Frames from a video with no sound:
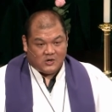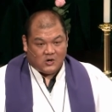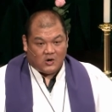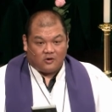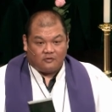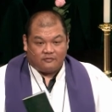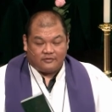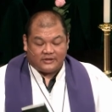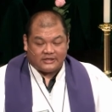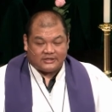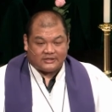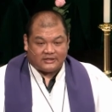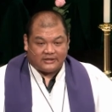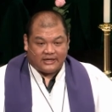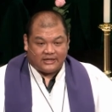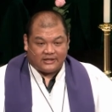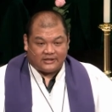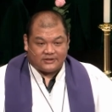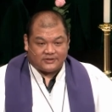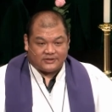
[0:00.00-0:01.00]
over this
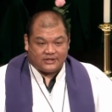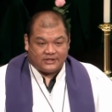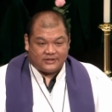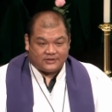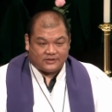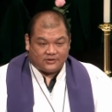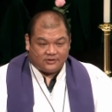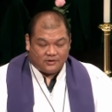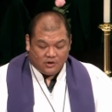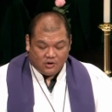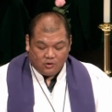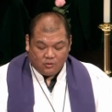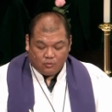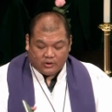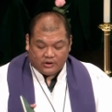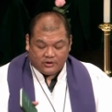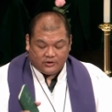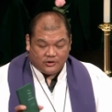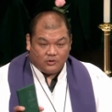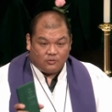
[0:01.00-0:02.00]
Lenten season
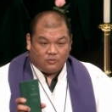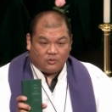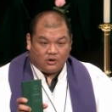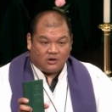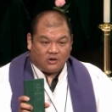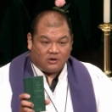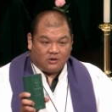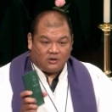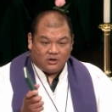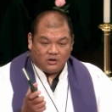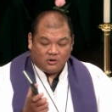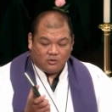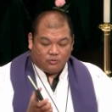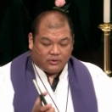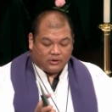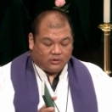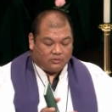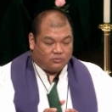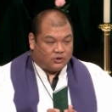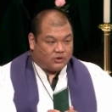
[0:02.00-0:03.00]
where you all
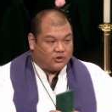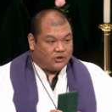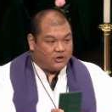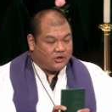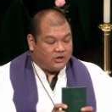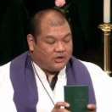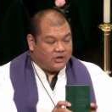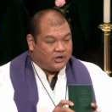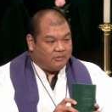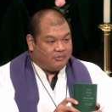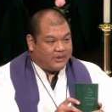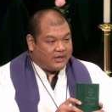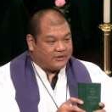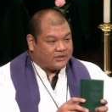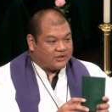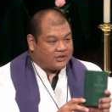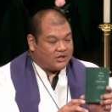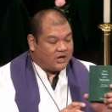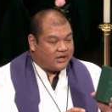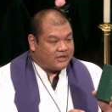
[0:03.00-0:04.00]
will learn about
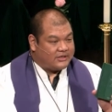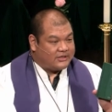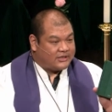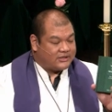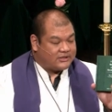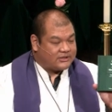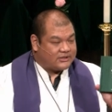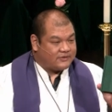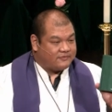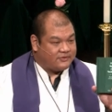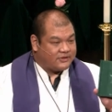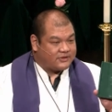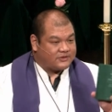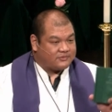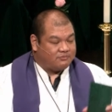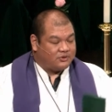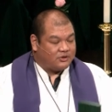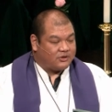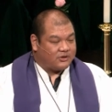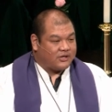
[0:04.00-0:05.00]
the contents of this
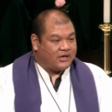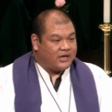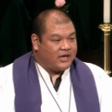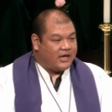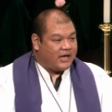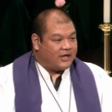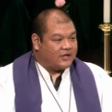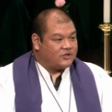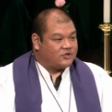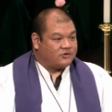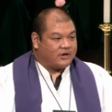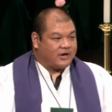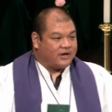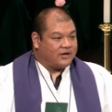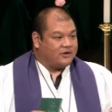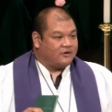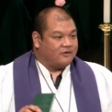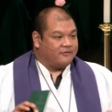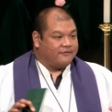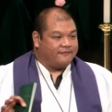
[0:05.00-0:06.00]
book and try to
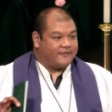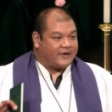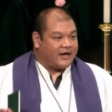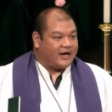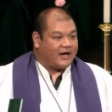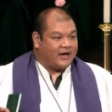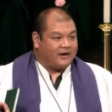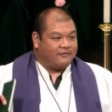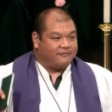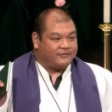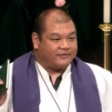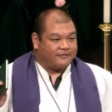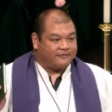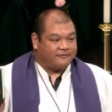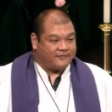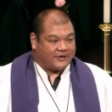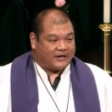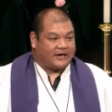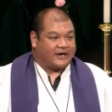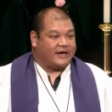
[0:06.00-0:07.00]
go five for
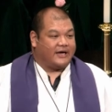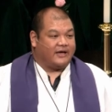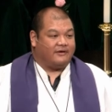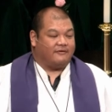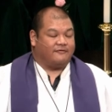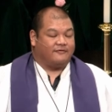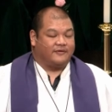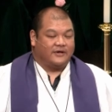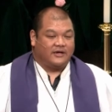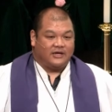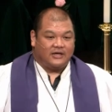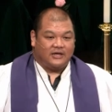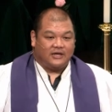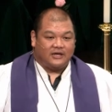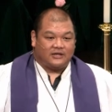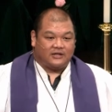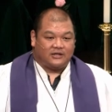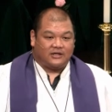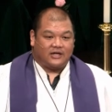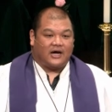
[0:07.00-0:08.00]
five
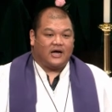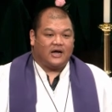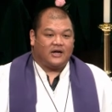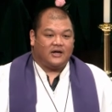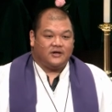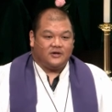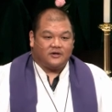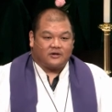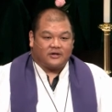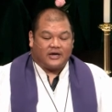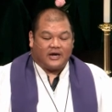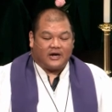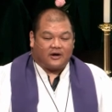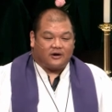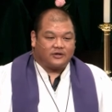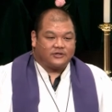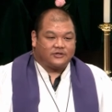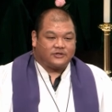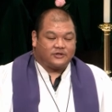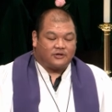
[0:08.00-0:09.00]
in aligning your
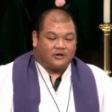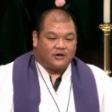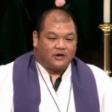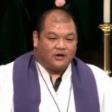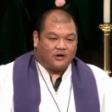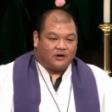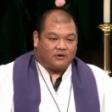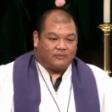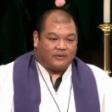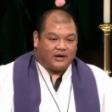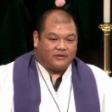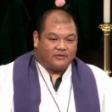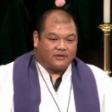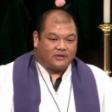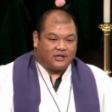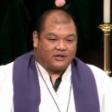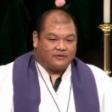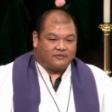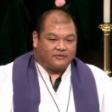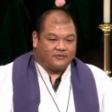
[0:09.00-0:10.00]
character around the
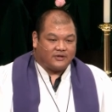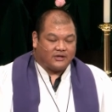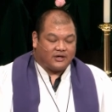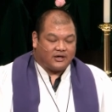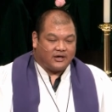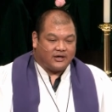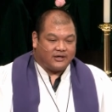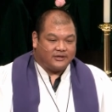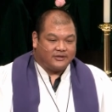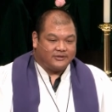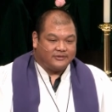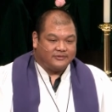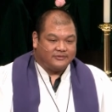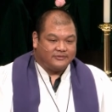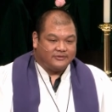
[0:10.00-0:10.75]
love of God.